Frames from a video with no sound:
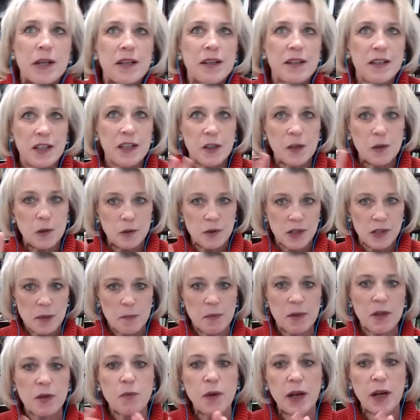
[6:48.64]
you know, some
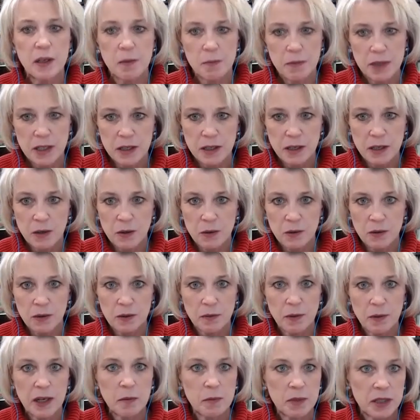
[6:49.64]
of the early
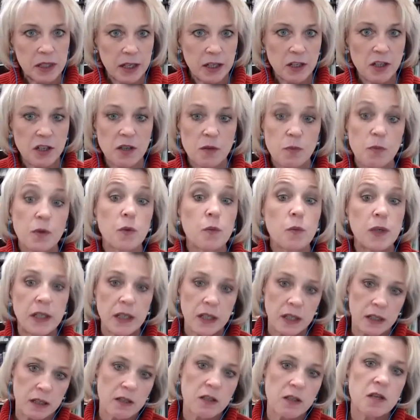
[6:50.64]
recommendations were we
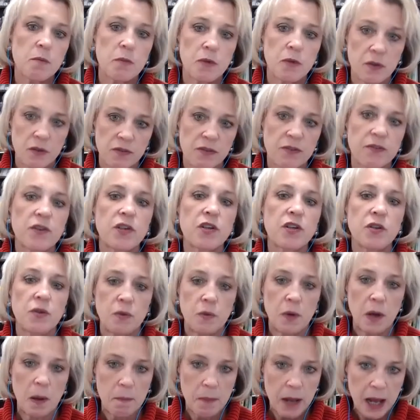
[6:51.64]
needed to move
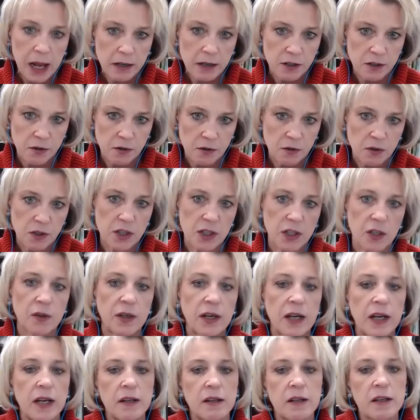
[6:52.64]
to a master's
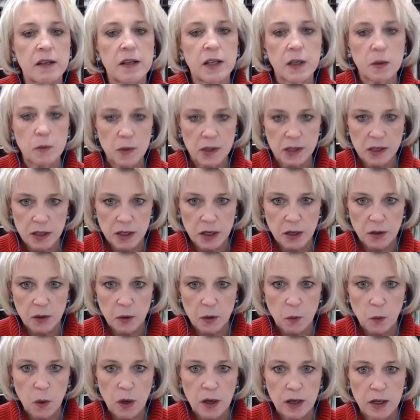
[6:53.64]
degree. And then there was another
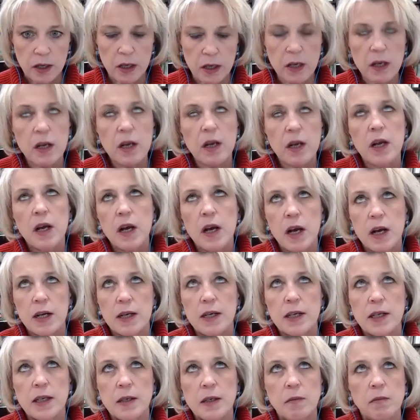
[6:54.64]
one,
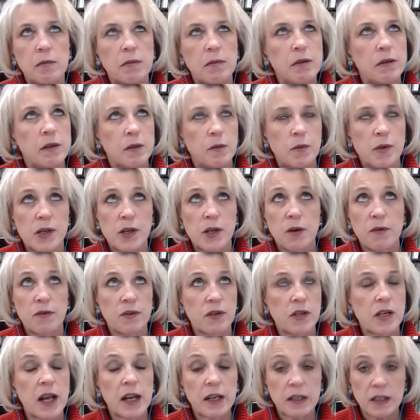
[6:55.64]
it was over
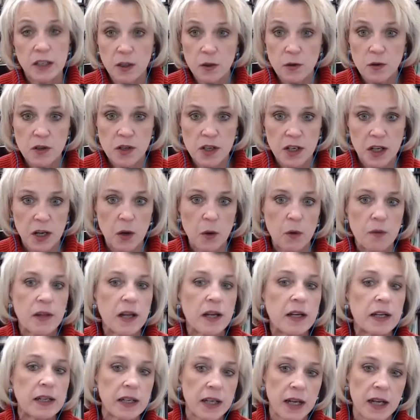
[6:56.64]
10 years ago, that
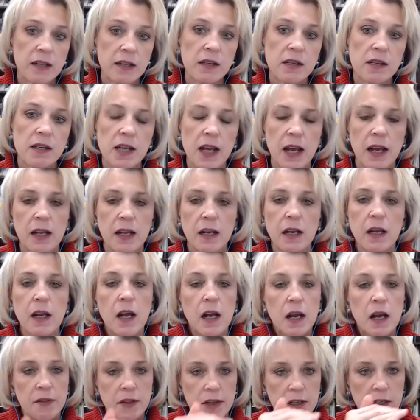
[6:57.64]
again said
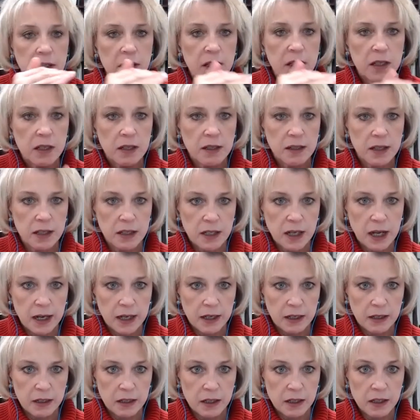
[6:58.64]
that the
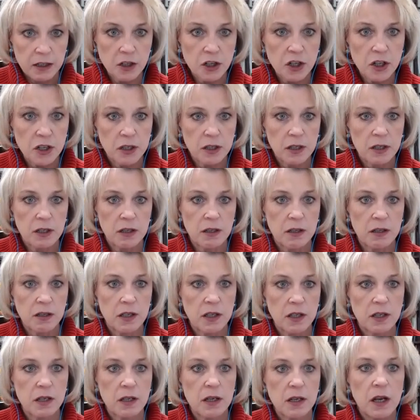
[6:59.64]

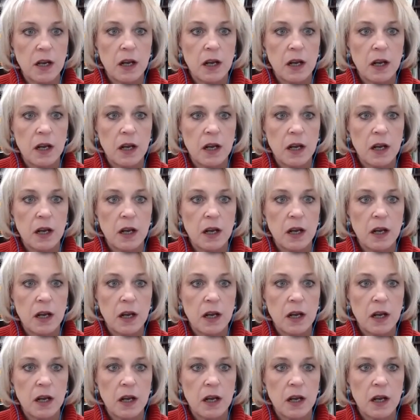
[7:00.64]
dietitians